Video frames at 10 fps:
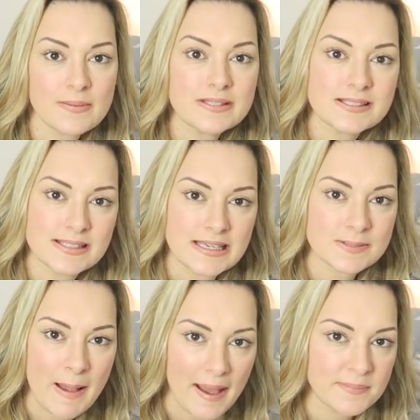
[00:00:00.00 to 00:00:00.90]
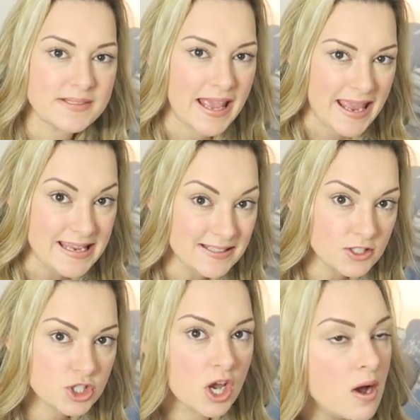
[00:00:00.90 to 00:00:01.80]
They were £6
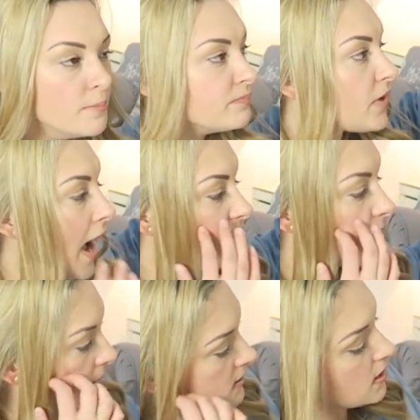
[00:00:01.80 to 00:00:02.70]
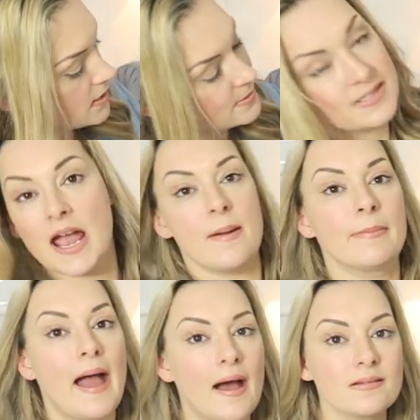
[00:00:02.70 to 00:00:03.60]
each and the bigger size was
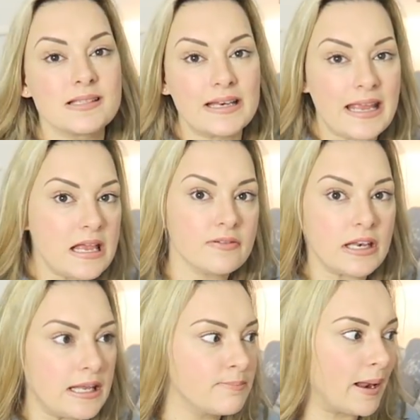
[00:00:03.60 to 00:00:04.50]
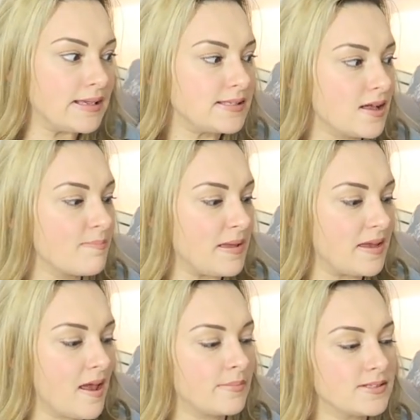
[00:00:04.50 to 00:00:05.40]
£10 and even in places like
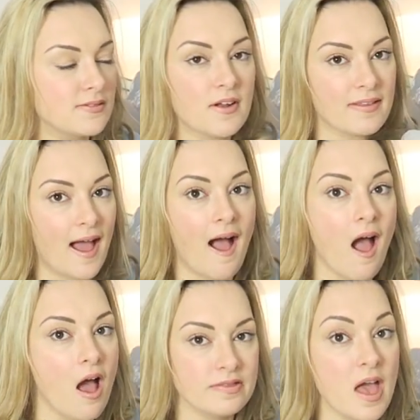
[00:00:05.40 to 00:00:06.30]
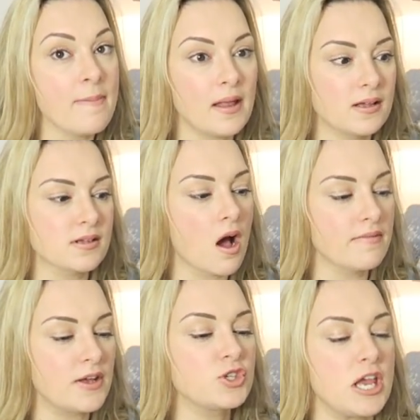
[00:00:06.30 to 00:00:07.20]
B&M and stuff like that, their pillows
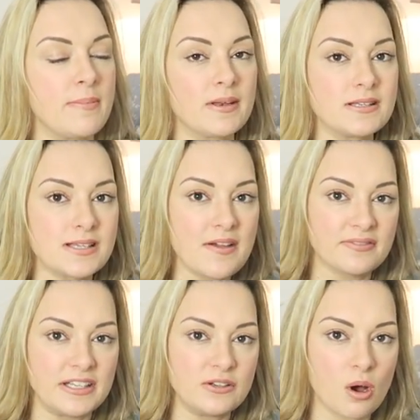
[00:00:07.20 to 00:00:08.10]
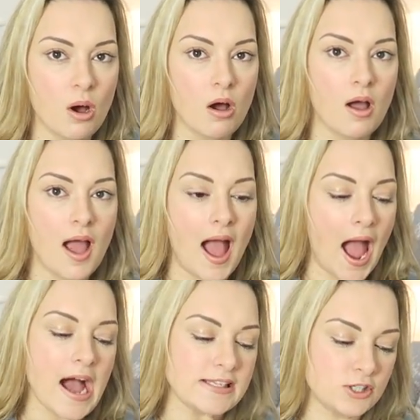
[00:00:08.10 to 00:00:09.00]
aren't that cheap and definitely not
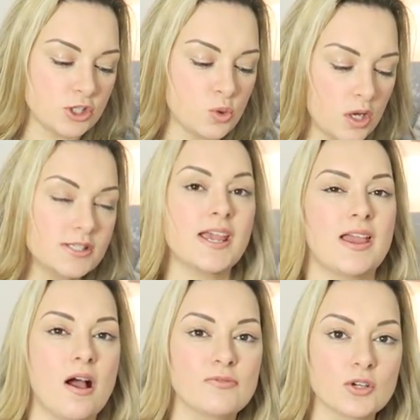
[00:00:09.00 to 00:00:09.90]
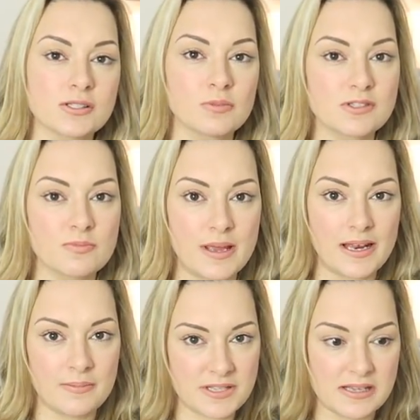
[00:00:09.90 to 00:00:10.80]
as good quality. I've got some ones from
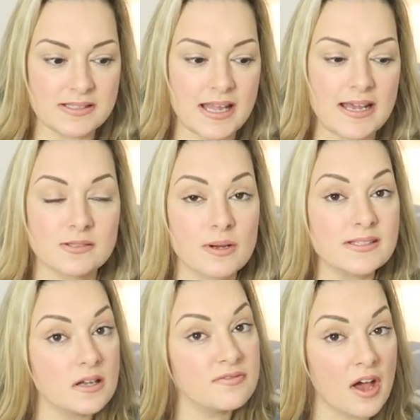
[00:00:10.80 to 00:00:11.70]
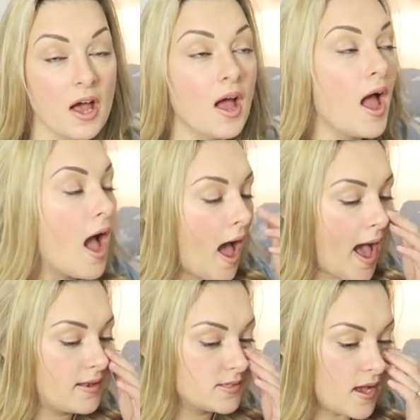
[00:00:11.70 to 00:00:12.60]
B&M downstairs on my sofa
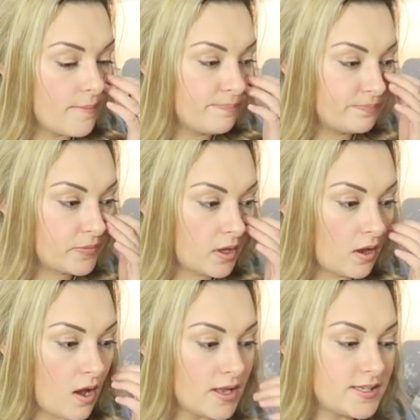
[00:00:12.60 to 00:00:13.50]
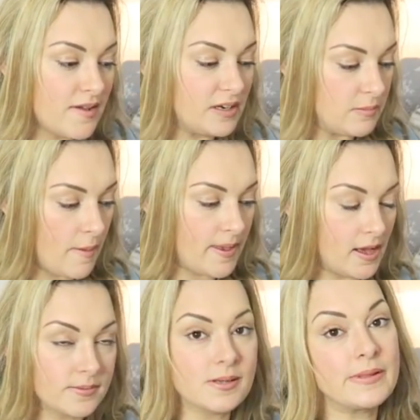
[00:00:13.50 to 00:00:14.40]
and um, I definitely might
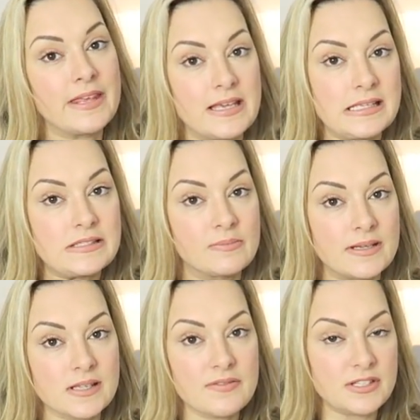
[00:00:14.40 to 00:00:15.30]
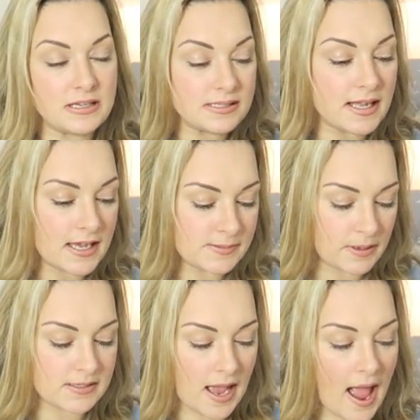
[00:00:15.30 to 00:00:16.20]
pick up some of these for my sofa downstairs
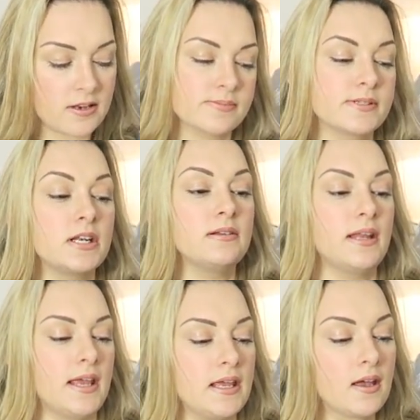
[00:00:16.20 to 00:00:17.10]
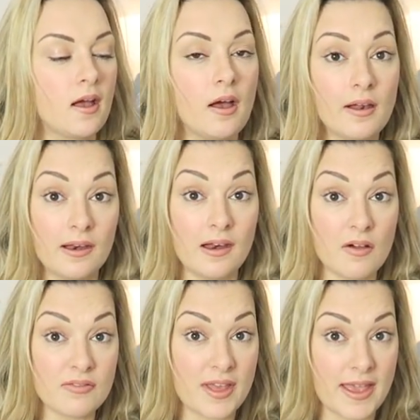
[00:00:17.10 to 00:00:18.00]
because I absolutely
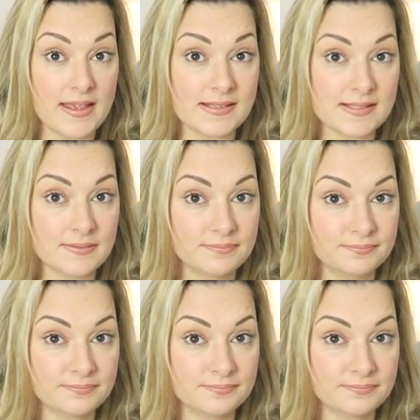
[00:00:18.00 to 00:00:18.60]
love these.